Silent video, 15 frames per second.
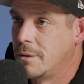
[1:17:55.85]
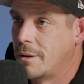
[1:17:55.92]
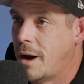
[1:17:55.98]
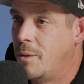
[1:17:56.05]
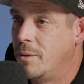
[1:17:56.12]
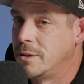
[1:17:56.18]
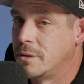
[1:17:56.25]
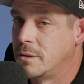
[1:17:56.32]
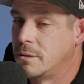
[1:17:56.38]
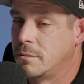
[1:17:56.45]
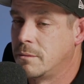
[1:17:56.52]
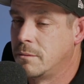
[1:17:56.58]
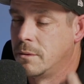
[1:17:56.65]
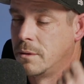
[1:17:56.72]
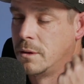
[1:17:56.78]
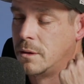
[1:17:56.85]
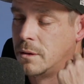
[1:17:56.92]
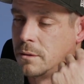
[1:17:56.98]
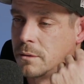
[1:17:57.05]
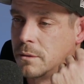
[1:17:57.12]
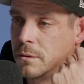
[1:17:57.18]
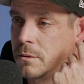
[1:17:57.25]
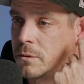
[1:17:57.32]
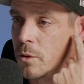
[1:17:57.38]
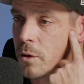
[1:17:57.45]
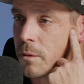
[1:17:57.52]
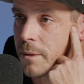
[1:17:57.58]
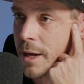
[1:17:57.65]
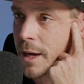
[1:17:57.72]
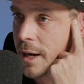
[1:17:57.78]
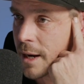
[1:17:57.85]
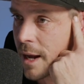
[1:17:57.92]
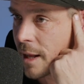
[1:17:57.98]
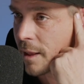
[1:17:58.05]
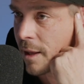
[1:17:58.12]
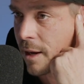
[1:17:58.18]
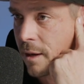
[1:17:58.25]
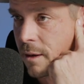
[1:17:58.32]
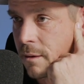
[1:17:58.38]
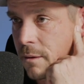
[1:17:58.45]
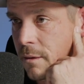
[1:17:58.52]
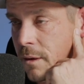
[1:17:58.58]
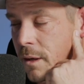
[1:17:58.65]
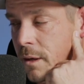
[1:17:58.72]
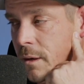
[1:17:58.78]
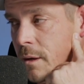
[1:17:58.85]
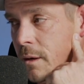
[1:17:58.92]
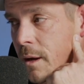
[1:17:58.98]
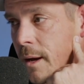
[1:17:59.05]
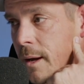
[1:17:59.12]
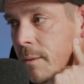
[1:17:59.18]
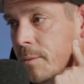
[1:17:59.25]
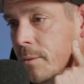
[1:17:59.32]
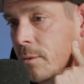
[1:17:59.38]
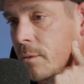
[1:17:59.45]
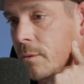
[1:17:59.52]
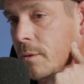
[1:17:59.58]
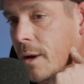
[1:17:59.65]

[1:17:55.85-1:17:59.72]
I went to the the tournament they had in Adelaide in April,